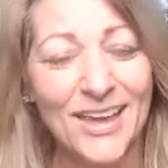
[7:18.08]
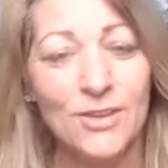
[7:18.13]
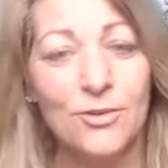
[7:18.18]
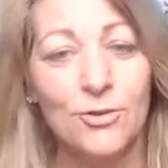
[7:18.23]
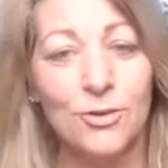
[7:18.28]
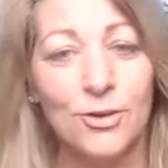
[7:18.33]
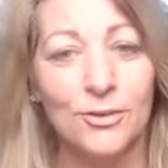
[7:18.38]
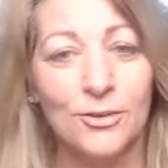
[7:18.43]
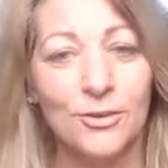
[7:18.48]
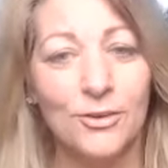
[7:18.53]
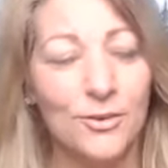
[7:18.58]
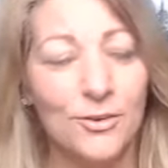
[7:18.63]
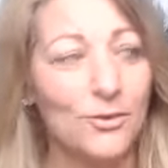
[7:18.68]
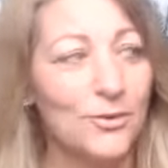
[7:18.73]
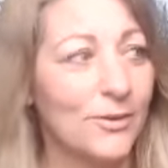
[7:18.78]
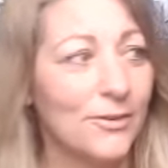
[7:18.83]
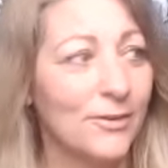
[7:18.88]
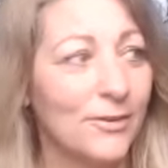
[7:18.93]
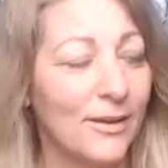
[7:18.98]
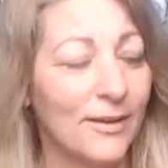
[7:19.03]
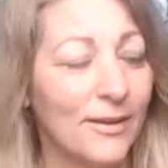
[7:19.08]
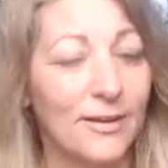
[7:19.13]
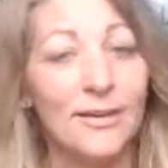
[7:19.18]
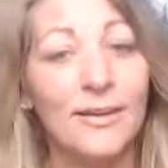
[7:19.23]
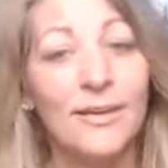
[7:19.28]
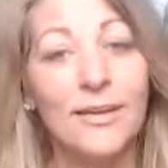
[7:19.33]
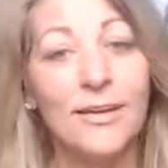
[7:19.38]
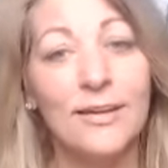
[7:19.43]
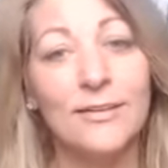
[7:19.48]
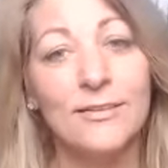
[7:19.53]
you can you can kind of
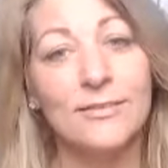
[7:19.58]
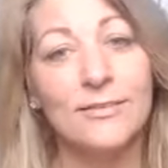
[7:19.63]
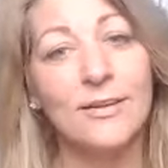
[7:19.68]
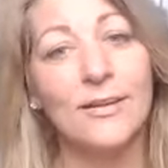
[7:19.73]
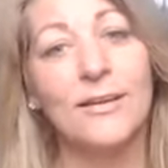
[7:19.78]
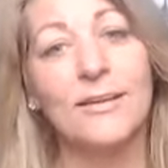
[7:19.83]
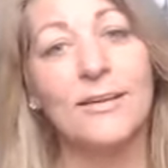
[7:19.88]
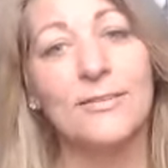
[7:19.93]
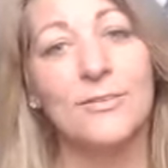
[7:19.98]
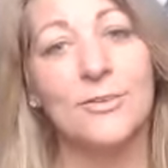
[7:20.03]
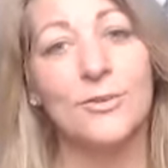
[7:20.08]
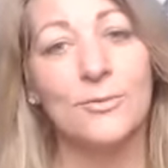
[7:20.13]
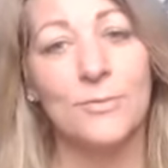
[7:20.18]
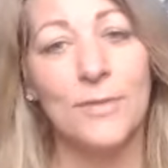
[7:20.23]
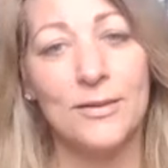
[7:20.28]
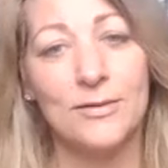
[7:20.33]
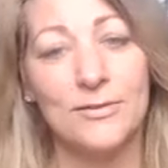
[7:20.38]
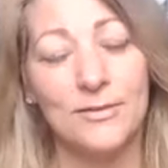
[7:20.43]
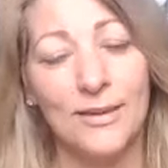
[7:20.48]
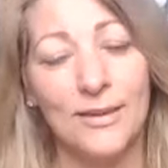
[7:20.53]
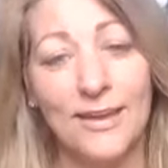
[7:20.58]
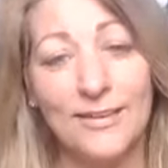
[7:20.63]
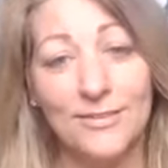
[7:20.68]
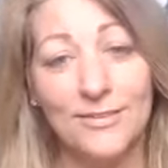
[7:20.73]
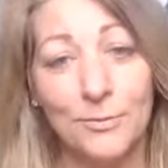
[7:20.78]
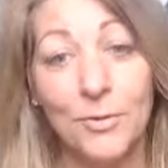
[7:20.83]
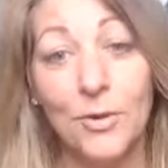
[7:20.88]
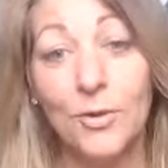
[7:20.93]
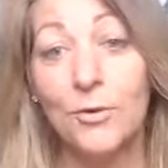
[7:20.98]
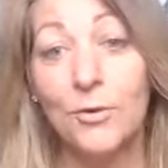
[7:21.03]
sell ice to an
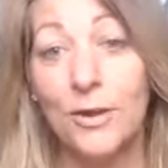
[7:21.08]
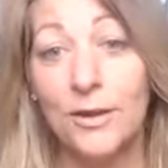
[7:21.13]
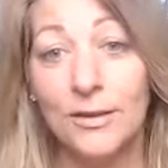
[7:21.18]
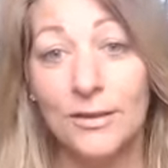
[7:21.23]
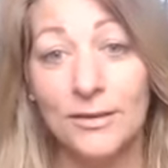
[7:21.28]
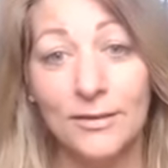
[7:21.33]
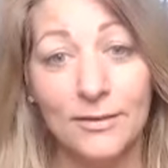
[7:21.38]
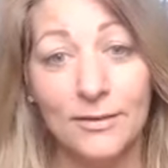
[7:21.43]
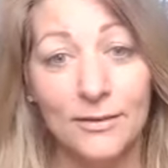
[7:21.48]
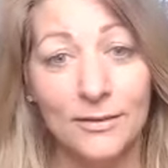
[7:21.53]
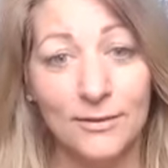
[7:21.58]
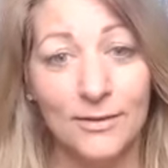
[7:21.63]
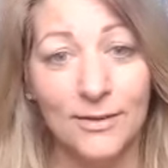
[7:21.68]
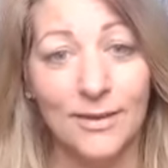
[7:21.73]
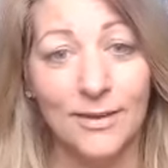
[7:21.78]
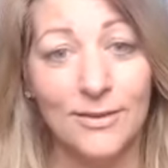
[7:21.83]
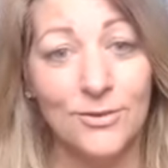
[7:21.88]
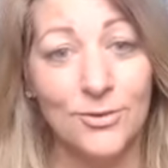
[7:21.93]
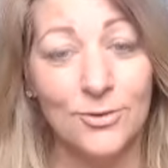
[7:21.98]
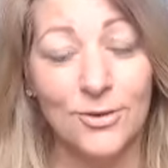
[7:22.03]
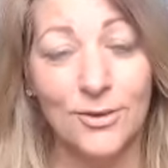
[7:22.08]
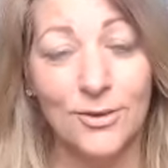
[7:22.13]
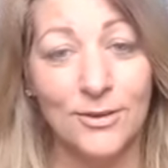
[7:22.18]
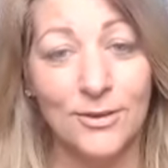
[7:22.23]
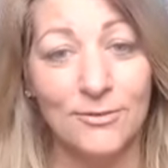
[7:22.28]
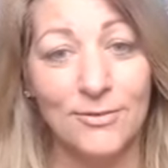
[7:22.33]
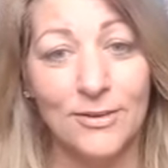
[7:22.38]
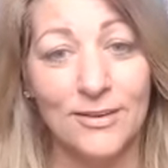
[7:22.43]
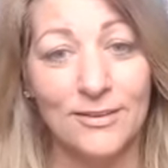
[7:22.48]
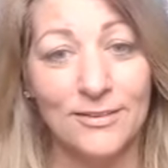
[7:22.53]
Eskimo, uh, and you can
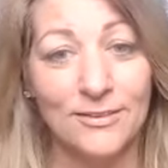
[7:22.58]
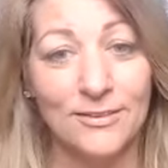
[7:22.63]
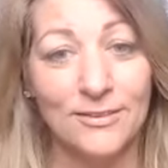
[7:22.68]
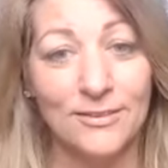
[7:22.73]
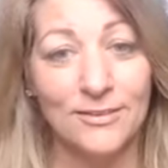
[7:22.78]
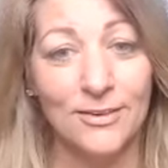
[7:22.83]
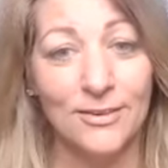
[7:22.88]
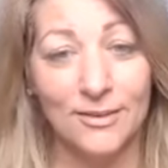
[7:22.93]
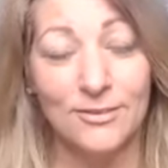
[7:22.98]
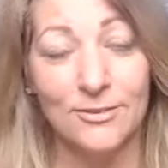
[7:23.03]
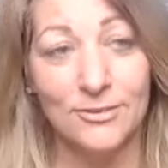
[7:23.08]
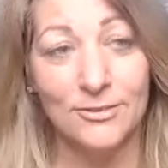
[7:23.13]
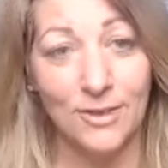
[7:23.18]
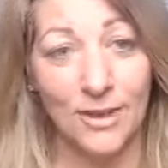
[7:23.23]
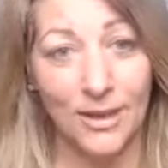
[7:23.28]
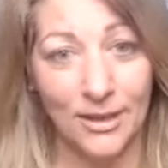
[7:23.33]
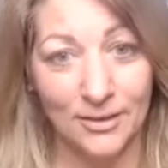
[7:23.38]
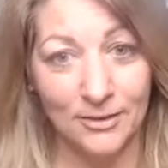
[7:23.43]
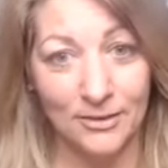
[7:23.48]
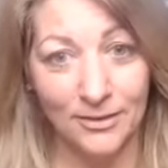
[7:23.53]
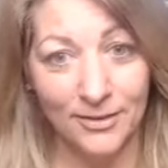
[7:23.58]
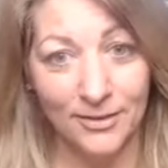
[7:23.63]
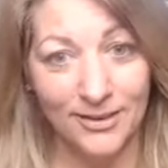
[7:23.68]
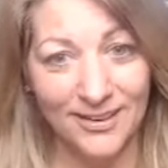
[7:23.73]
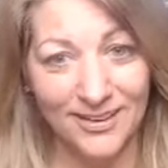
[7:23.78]
convince that's a saying,